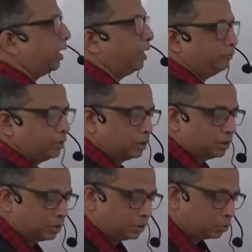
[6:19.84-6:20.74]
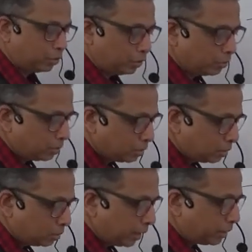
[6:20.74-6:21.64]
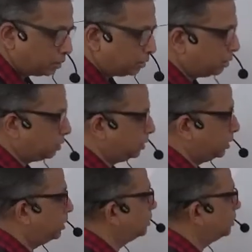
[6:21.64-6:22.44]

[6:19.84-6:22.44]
I have just shown you that this is